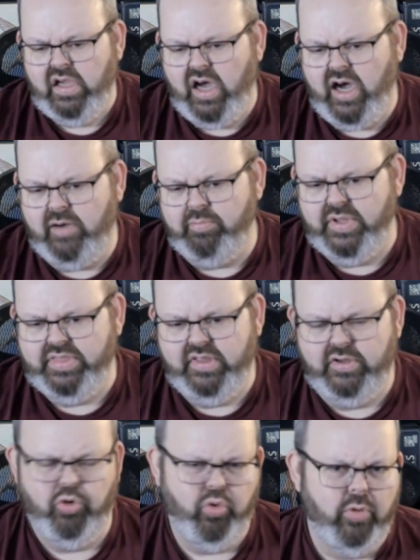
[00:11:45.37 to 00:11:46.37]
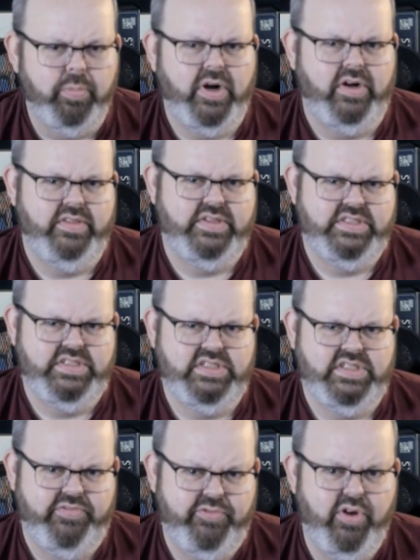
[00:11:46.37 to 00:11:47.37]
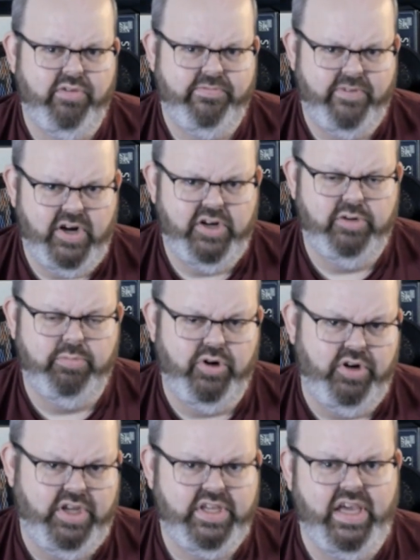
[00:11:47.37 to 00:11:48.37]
But the cool part of this is if you have fire to burn.